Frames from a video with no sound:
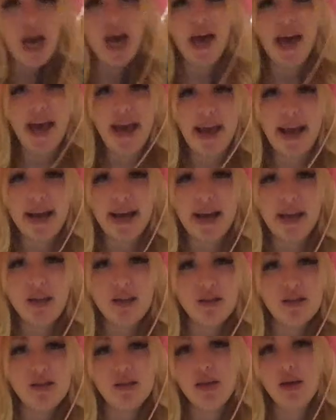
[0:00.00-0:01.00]

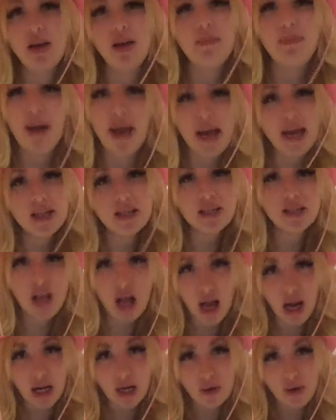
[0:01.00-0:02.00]
and my hands
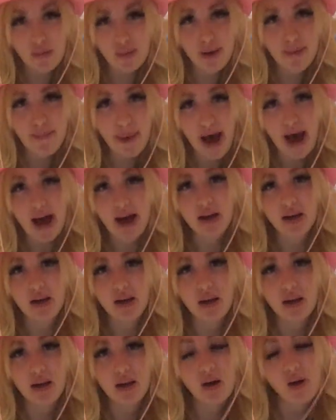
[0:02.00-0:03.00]
tied around my back.
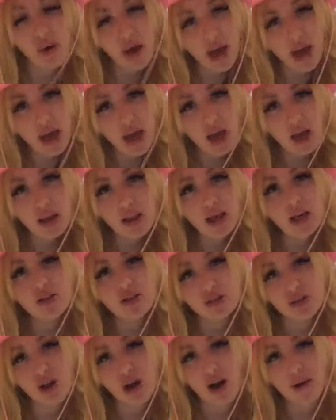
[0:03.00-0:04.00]
Okay? Like,
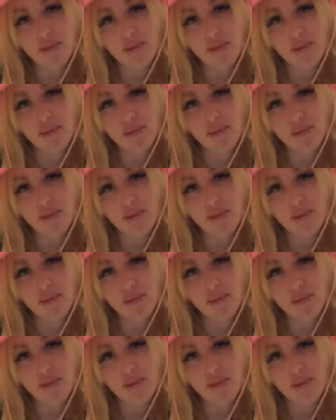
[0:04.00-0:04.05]
stop.